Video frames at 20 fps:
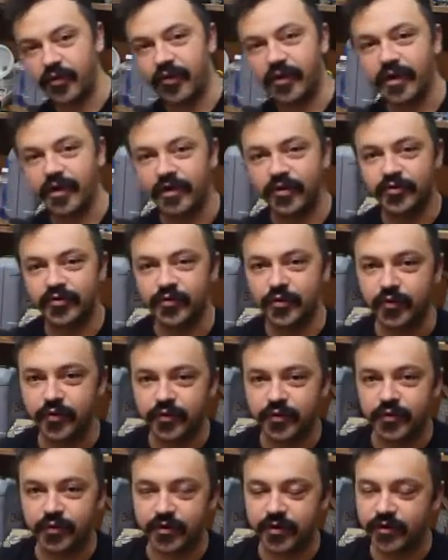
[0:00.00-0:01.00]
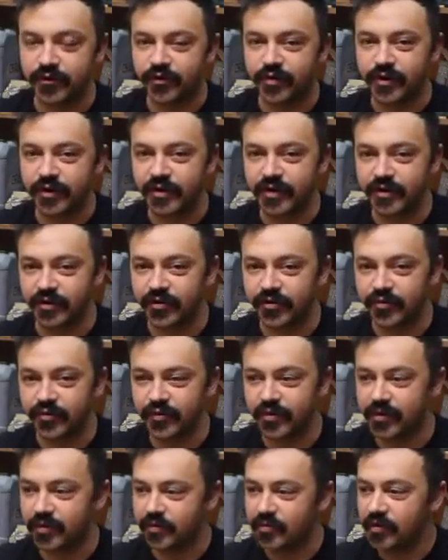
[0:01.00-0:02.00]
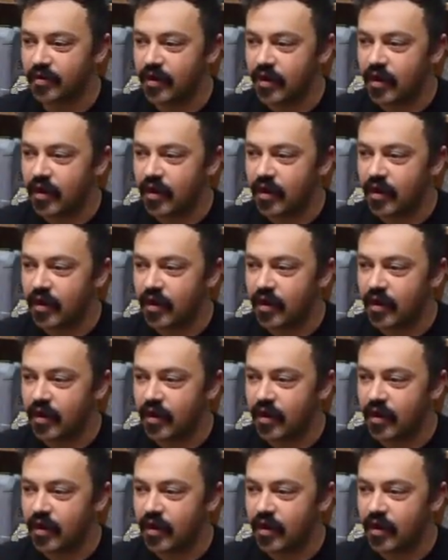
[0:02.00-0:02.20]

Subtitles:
hand tools whenever I can use them.